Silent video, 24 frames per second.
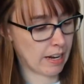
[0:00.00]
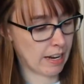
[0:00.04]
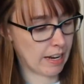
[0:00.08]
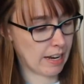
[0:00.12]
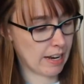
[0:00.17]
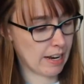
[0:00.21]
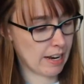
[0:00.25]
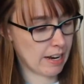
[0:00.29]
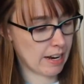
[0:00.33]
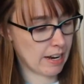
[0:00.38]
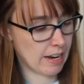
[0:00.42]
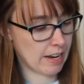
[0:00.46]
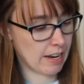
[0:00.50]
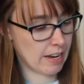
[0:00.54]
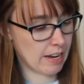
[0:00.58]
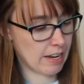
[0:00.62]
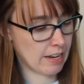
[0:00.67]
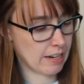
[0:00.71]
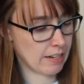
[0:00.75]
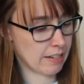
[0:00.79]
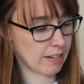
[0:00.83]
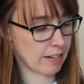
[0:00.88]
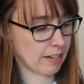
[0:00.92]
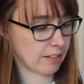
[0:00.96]

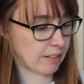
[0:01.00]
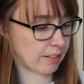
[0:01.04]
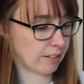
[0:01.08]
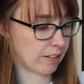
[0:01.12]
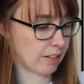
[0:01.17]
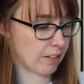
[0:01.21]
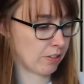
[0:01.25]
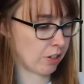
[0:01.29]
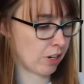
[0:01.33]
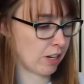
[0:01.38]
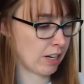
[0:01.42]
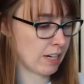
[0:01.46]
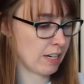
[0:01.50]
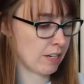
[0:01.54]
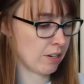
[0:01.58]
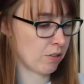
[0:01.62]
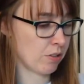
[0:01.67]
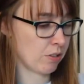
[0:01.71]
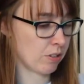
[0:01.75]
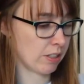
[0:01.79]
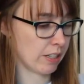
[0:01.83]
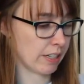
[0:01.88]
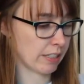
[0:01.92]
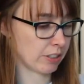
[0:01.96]
and it's the Jenny
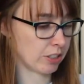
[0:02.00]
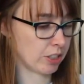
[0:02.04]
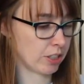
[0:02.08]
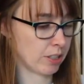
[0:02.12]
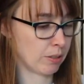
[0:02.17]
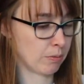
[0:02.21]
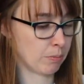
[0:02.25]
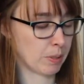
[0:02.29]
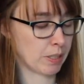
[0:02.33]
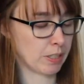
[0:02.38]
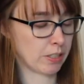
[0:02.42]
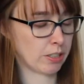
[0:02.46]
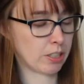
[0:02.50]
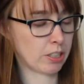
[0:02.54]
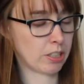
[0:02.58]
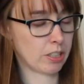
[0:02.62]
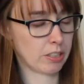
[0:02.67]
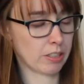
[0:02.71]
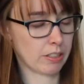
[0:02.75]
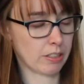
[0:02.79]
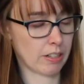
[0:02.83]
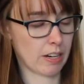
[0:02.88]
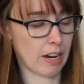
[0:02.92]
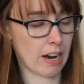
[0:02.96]
Yoo collection, which
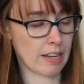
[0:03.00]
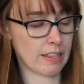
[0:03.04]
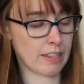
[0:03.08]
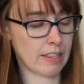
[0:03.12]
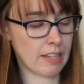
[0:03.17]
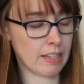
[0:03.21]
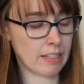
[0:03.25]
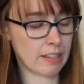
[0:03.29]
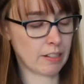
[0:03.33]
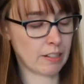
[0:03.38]
I think